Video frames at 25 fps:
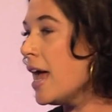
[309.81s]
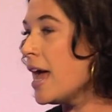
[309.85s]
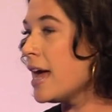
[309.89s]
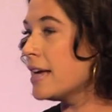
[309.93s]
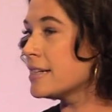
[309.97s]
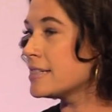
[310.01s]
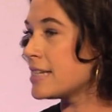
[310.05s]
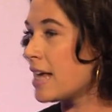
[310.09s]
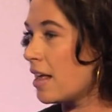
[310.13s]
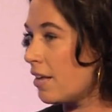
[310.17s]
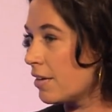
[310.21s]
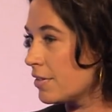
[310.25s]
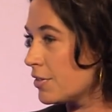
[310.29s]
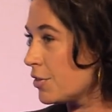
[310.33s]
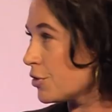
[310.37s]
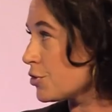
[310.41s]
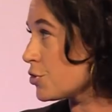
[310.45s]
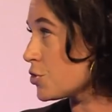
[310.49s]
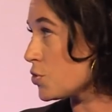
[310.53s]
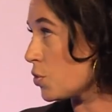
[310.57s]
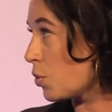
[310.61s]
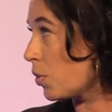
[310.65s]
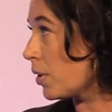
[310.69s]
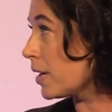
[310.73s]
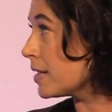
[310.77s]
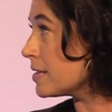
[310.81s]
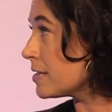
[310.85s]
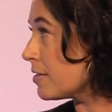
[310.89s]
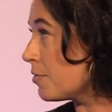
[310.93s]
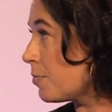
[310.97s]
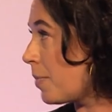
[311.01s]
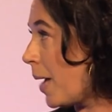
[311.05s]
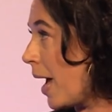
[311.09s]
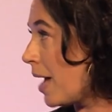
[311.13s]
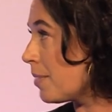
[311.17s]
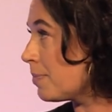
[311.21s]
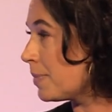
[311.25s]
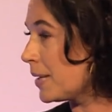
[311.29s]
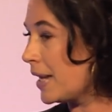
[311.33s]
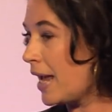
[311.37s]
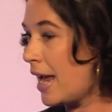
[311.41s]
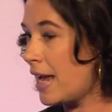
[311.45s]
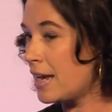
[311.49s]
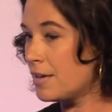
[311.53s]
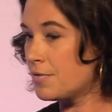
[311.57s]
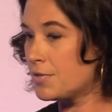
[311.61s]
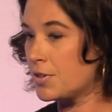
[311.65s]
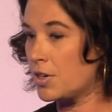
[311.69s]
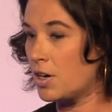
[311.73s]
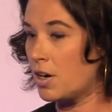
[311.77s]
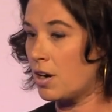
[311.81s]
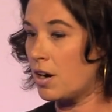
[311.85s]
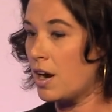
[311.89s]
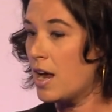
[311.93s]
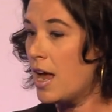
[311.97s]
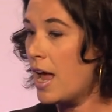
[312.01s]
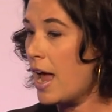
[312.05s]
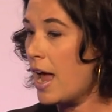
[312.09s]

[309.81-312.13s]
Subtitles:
and telling their stories of bad behavior